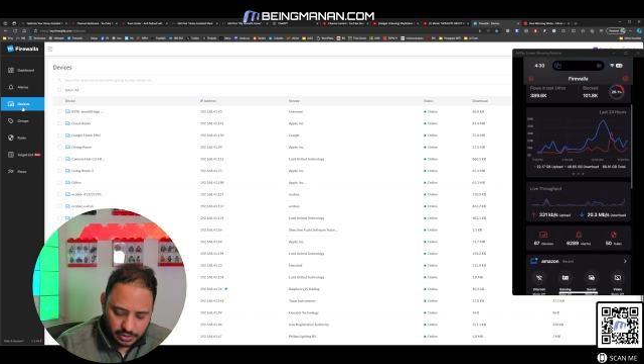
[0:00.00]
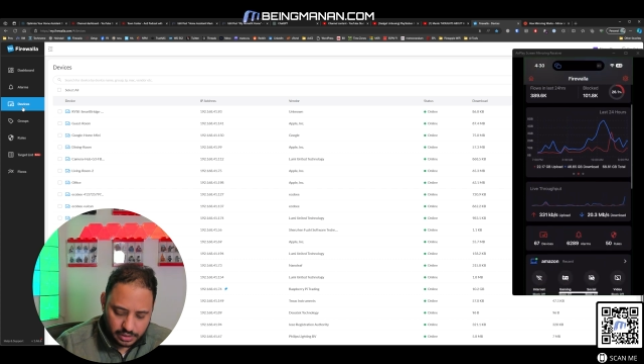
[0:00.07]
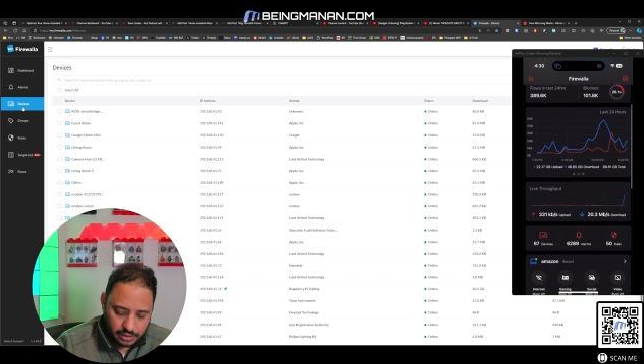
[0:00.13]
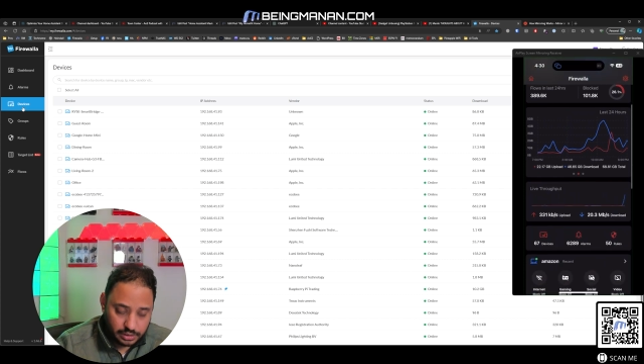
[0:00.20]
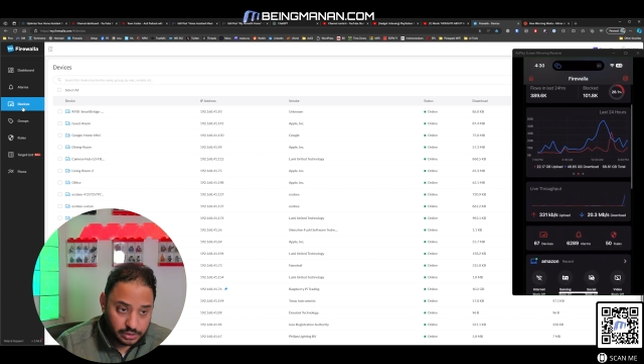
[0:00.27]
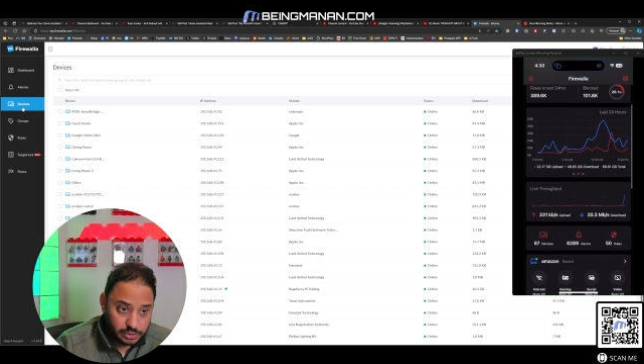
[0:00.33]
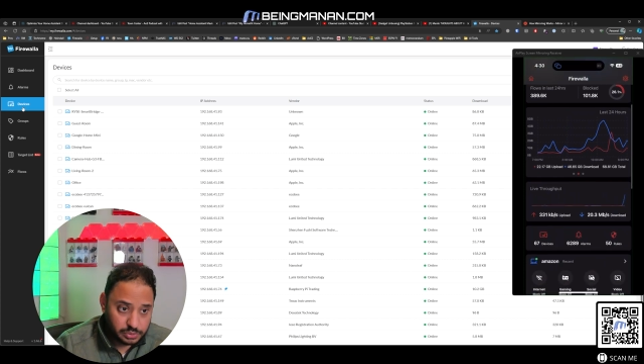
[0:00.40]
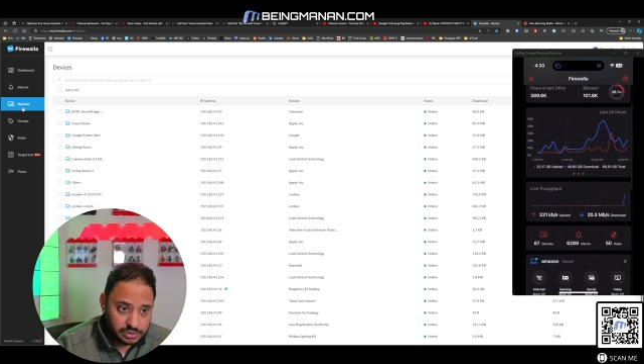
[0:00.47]

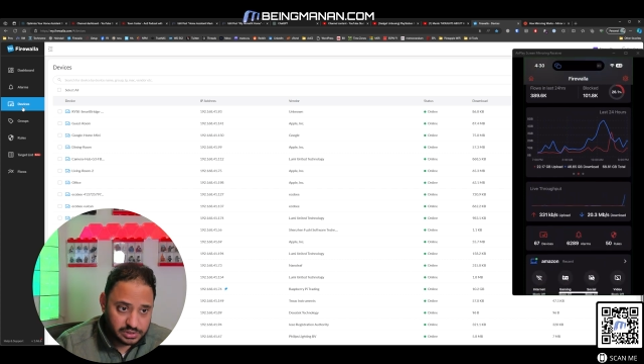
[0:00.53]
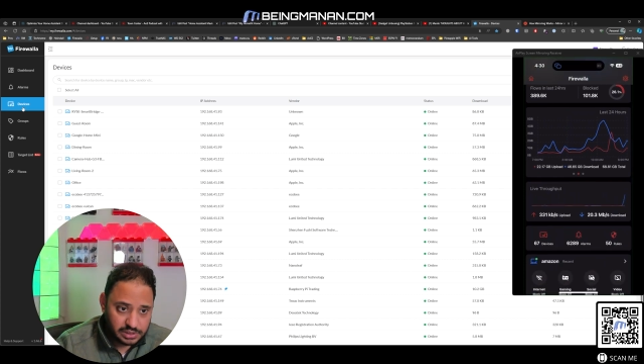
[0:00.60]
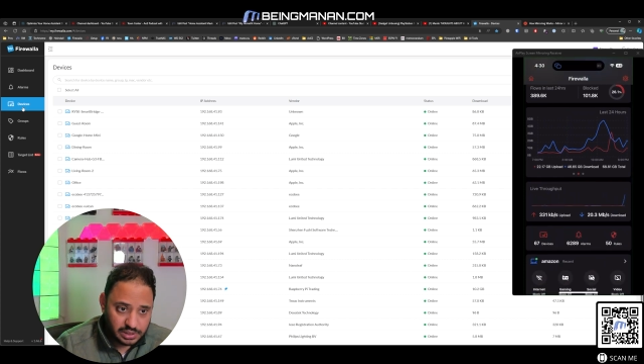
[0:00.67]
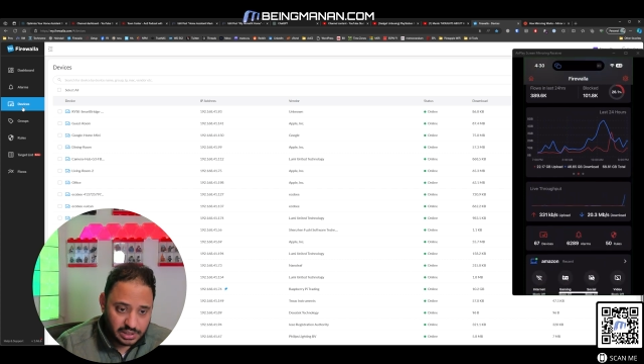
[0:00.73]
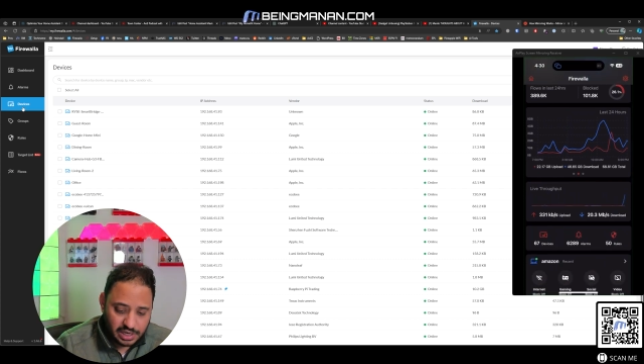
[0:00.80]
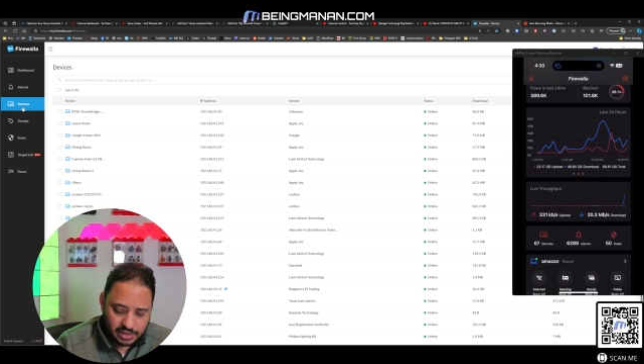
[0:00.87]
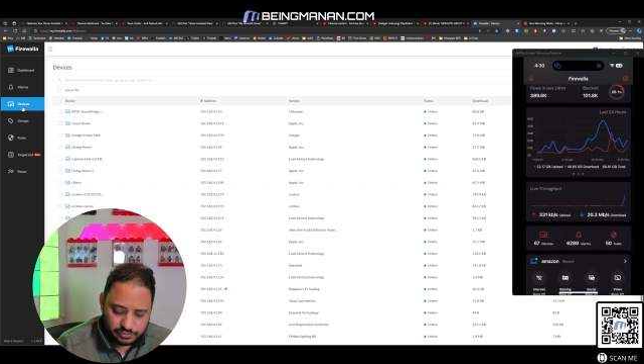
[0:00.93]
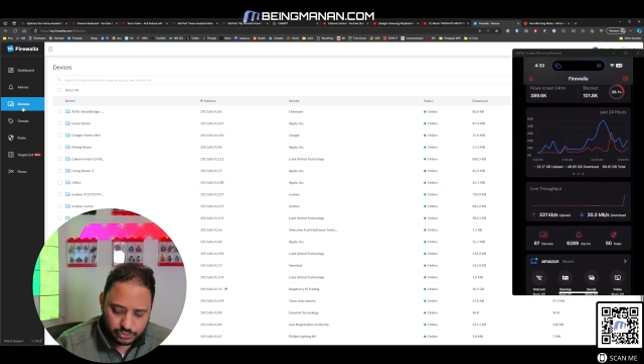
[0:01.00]
Uh, you can see
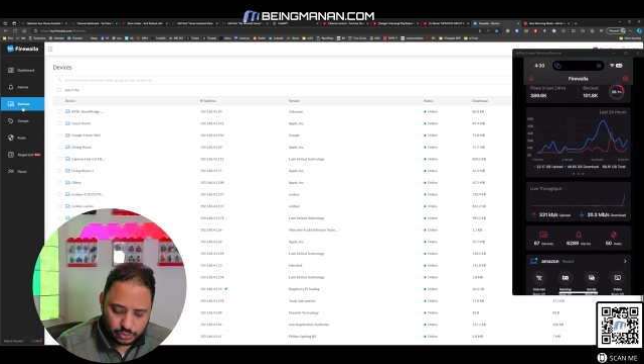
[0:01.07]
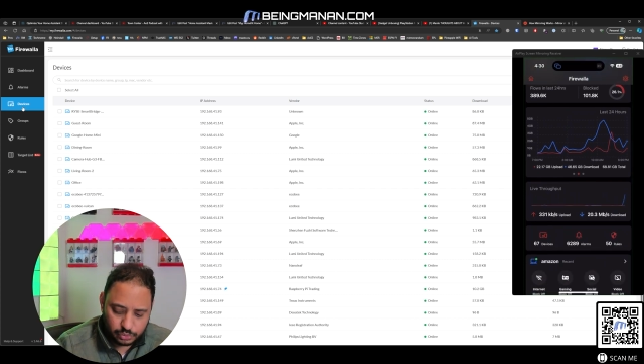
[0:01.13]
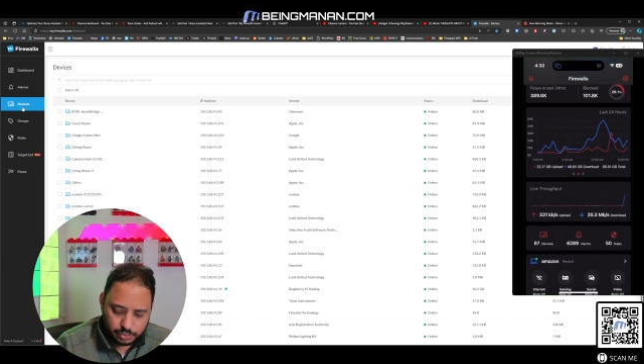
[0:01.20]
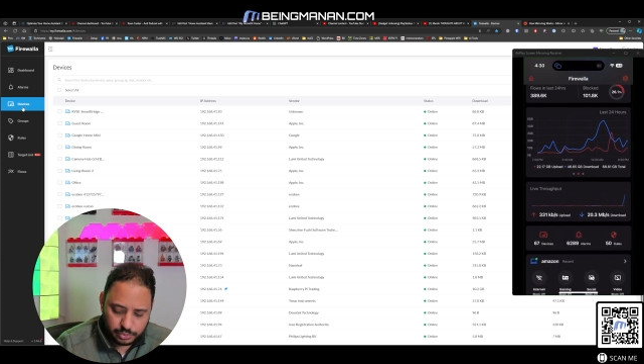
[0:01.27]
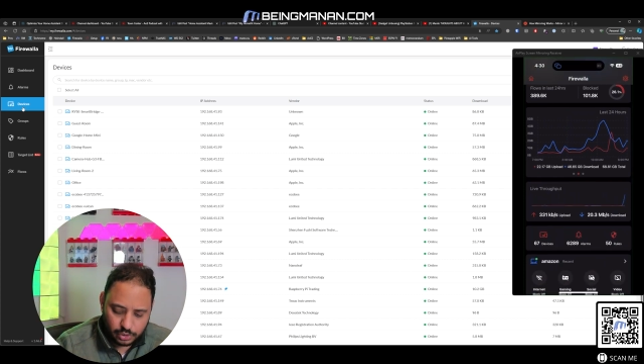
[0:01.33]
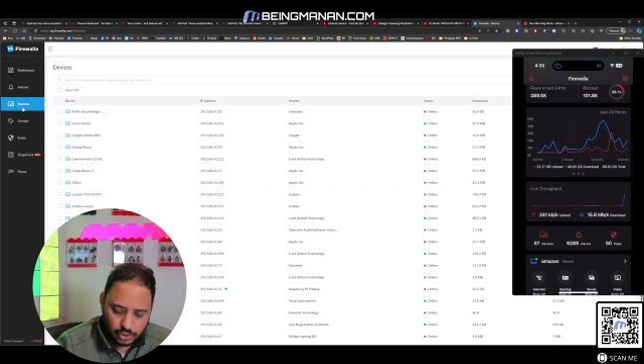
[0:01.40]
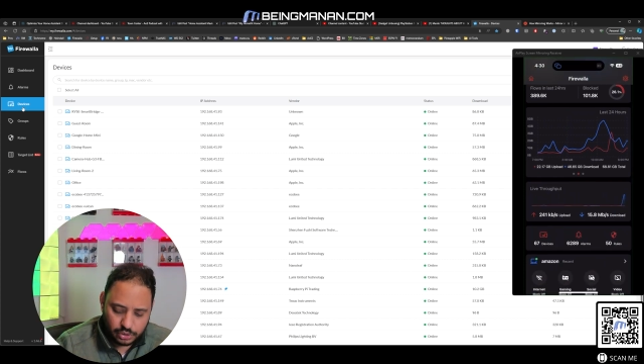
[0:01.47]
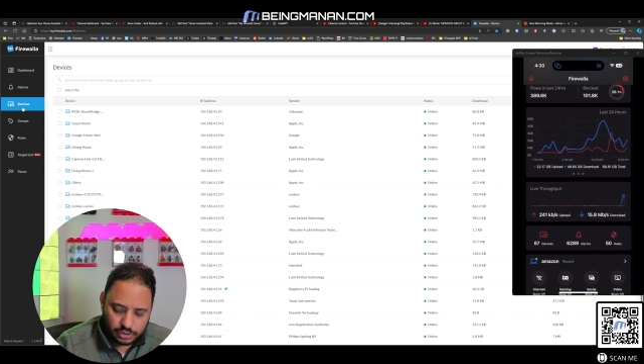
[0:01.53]
the live
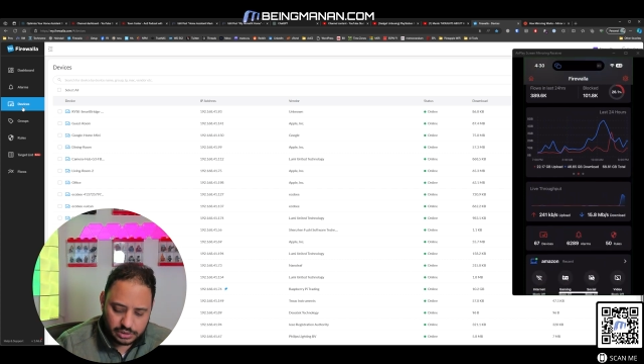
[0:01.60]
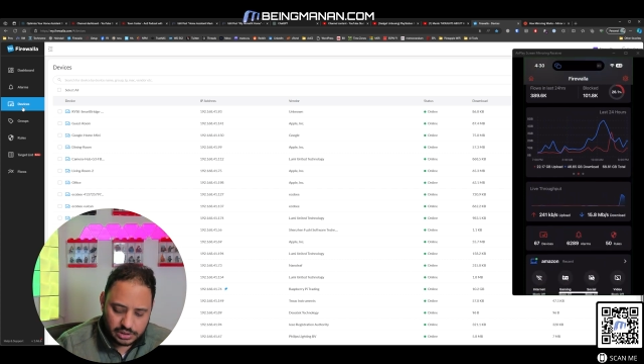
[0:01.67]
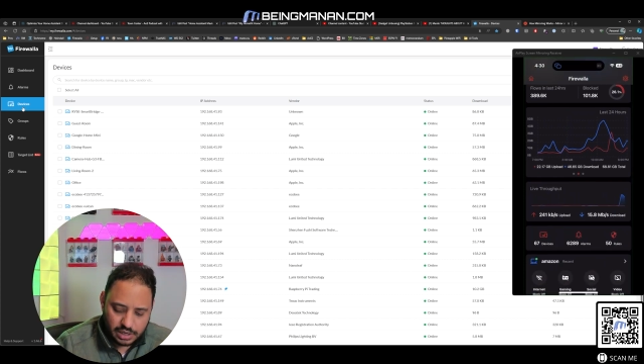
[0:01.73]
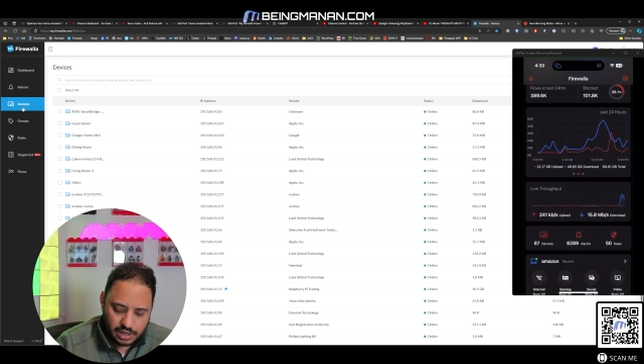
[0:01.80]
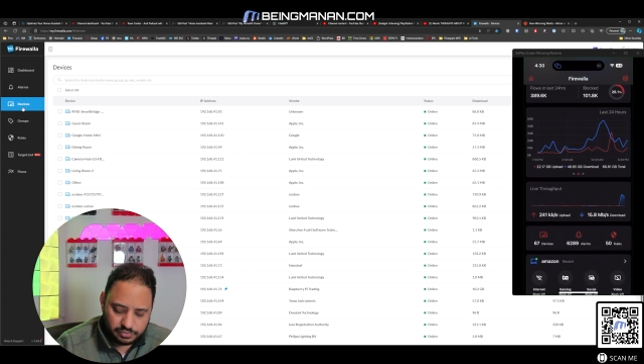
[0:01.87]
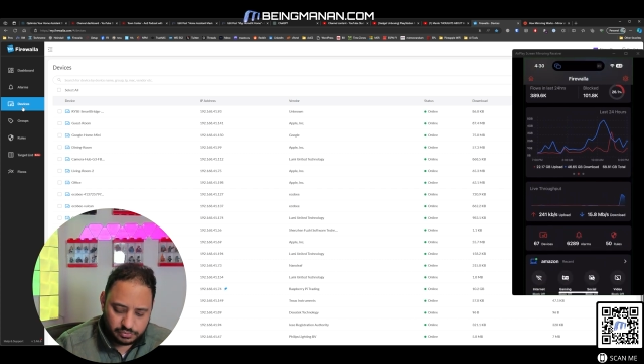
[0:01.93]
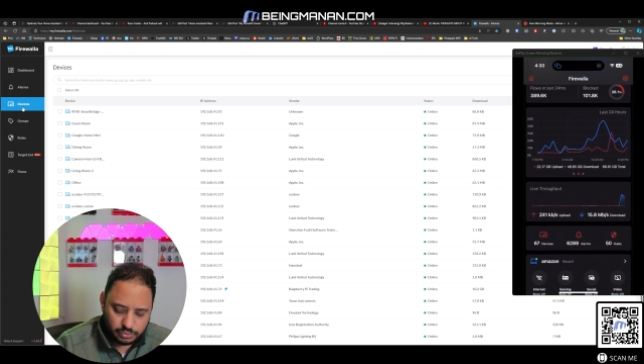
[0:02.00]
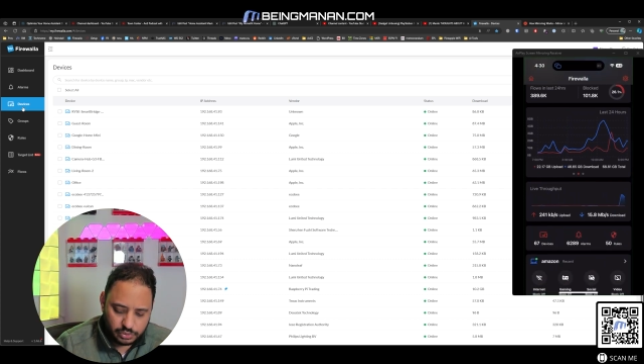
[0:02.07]
throughput on
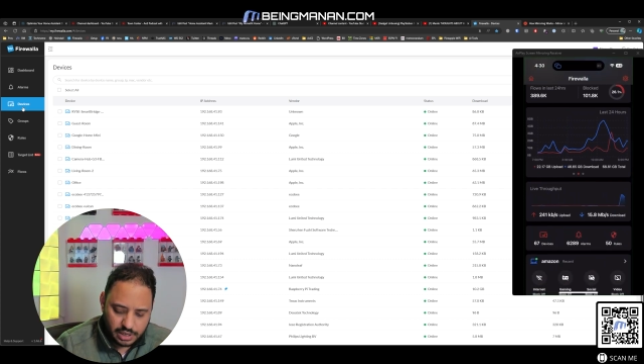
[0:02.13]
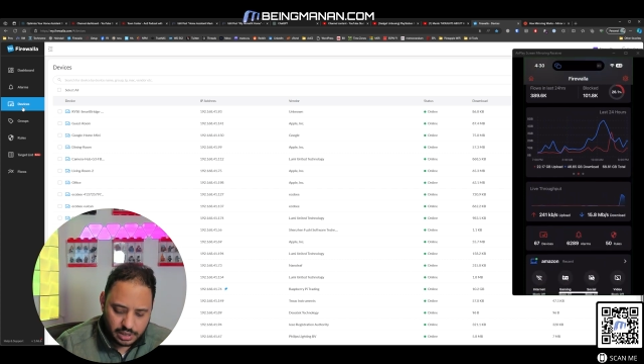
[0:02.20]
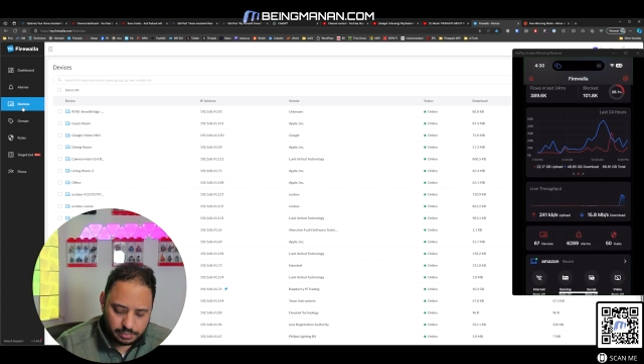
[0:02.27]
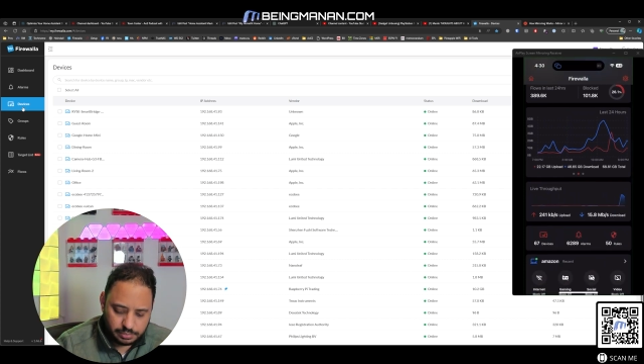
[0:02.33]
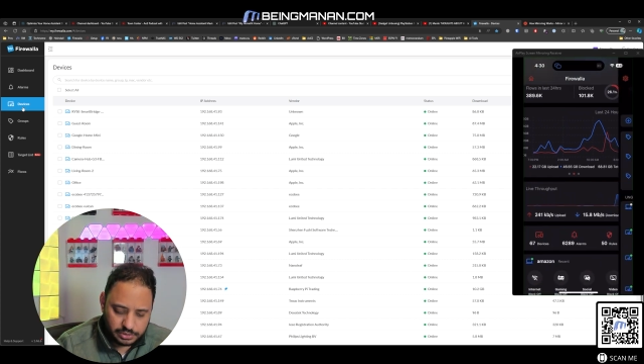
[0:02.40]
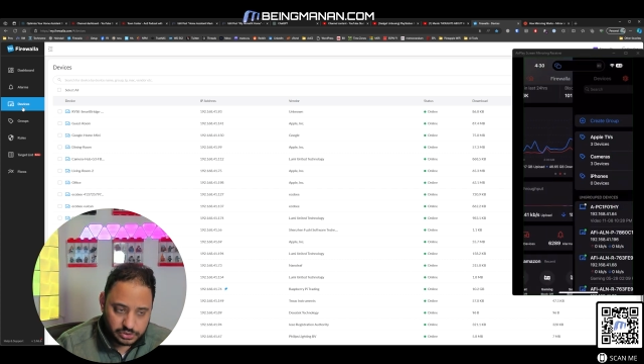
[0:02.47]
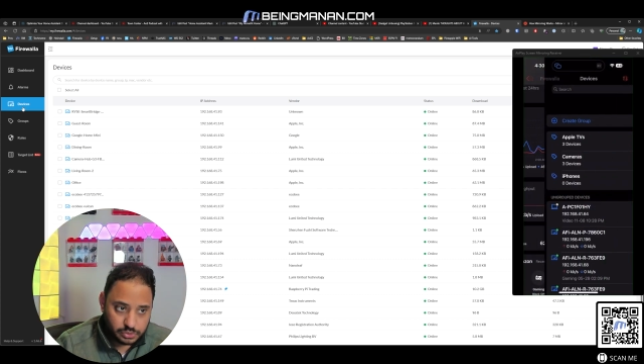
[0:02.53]
the iPhone app.